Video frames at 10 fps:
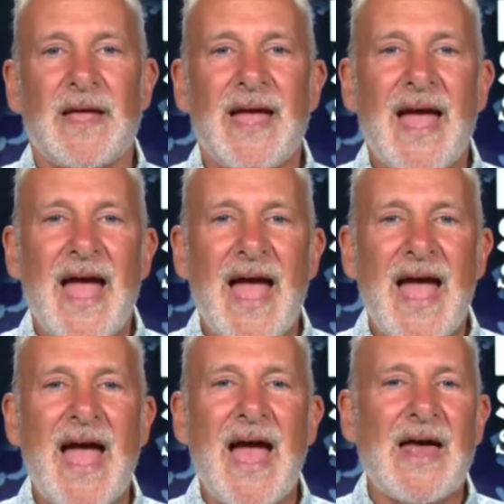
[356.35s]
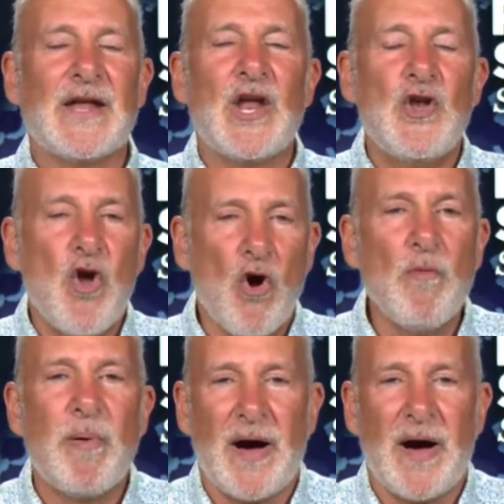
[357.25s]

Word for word: And and so you've got